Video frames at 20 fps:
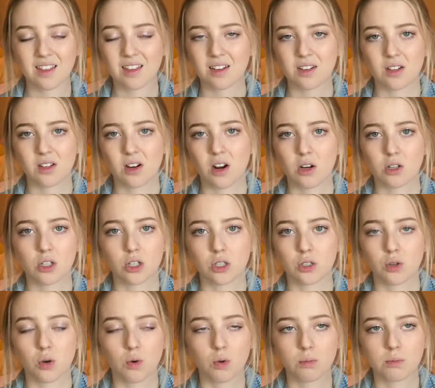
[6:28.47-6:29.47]
that the doctor had
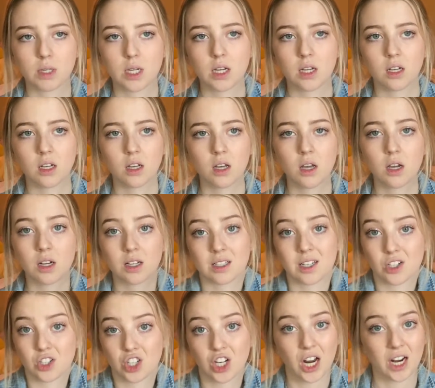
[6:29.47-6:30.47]
told me because I
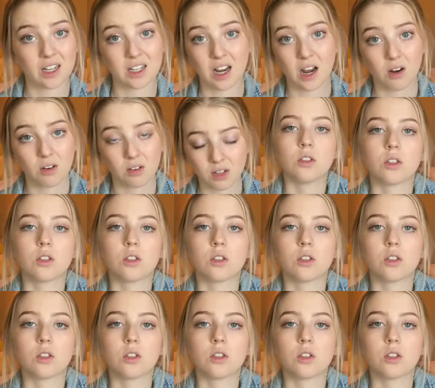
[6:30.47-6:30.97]
checked out.